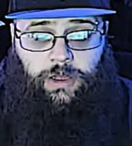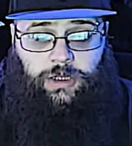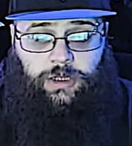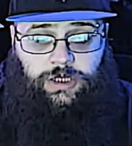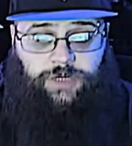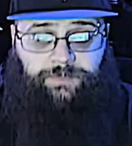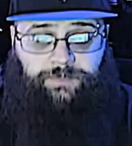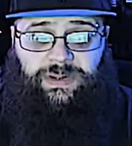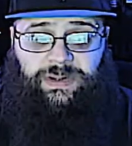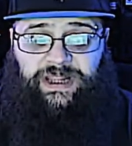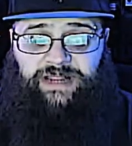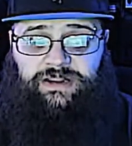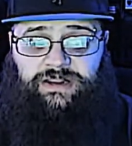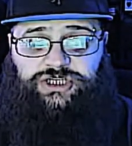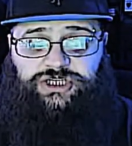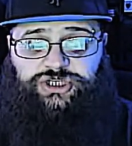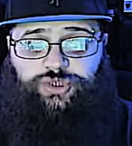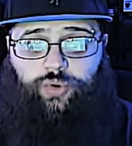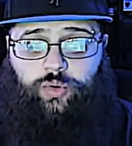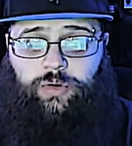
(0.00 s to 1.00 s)
Complete the
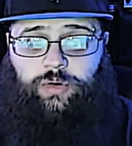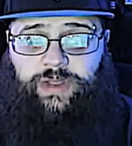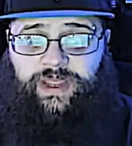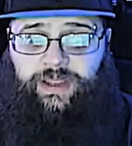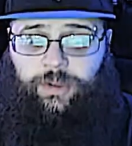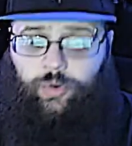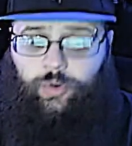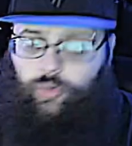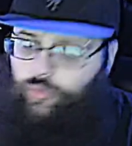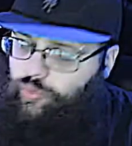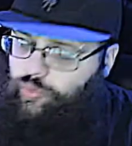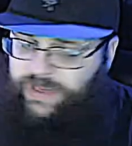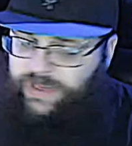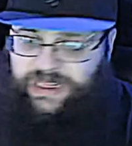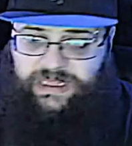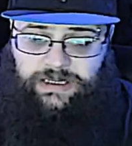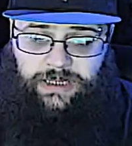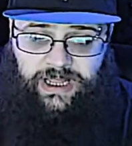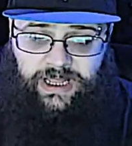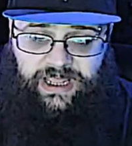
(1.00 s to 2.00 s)
Story,
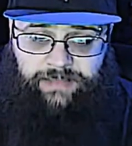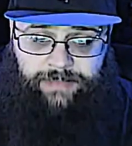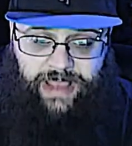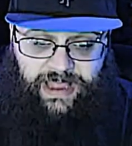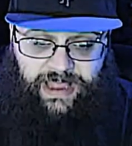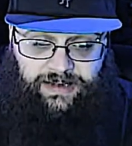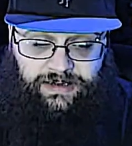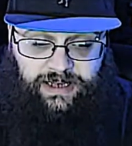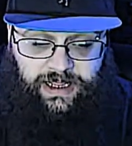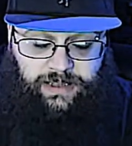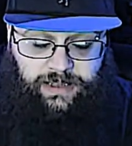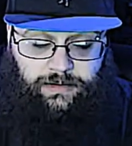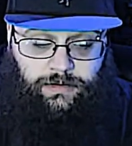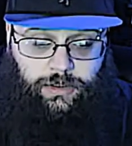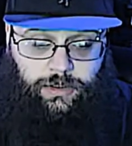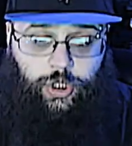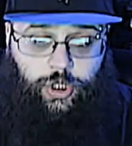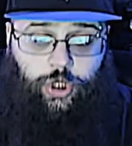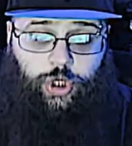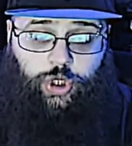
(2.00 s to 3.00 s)
Reclaim Ending.
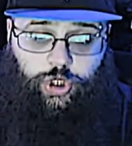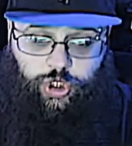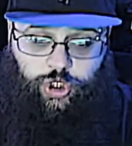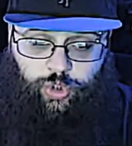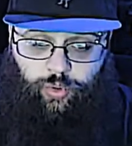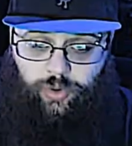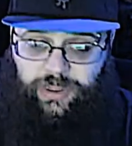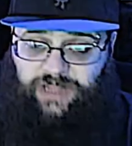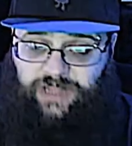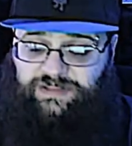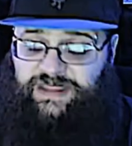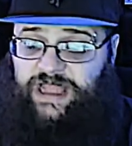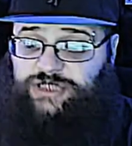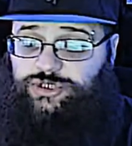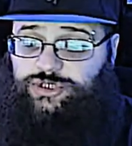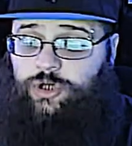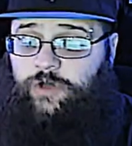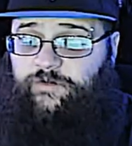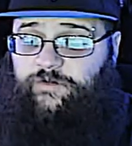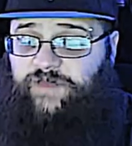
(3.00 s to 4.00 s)
You will get that
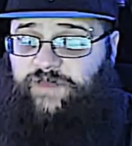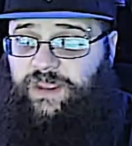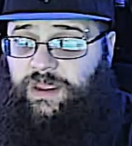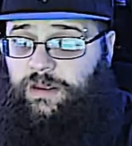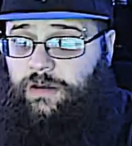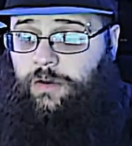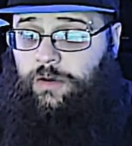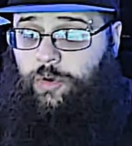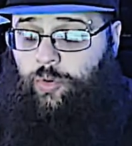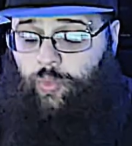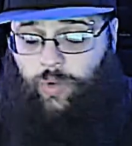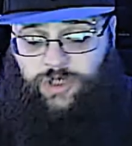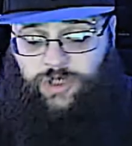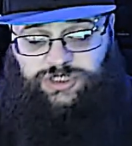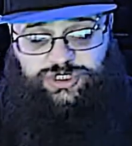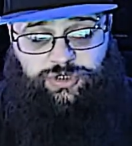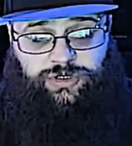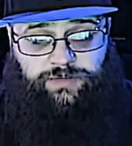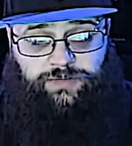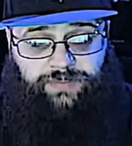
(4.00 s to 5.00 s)
trophy once
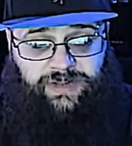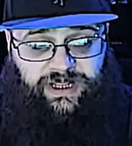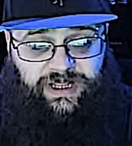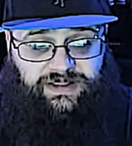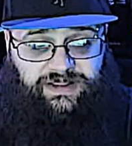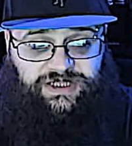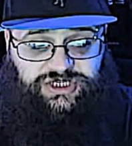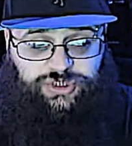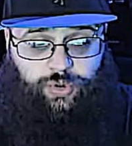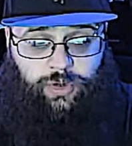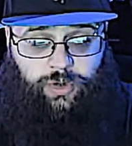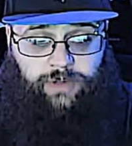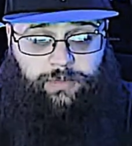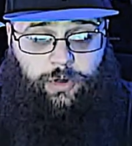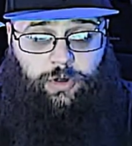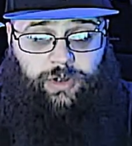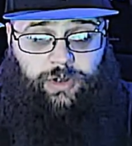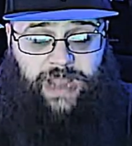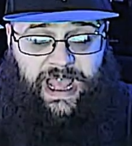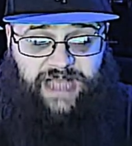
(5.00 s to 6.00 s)
you complete the story
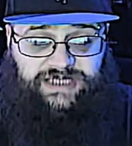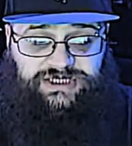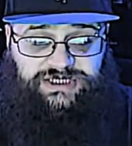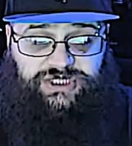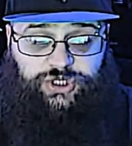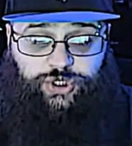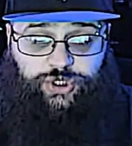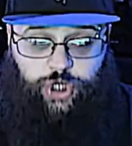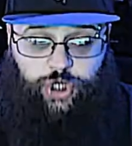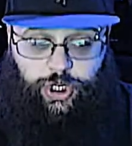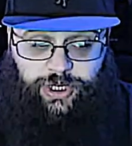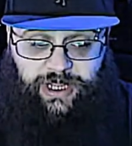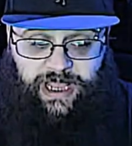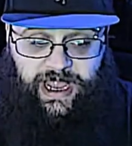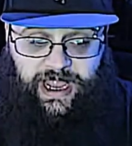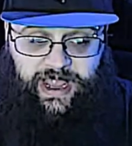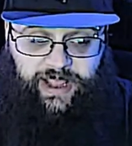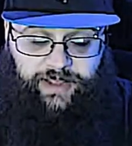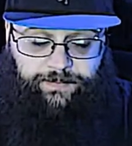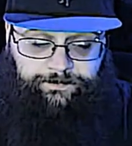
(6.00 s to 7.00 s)
mode as the good
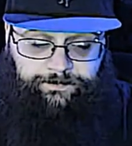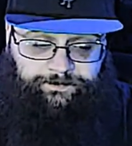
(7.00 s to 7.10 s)
guy.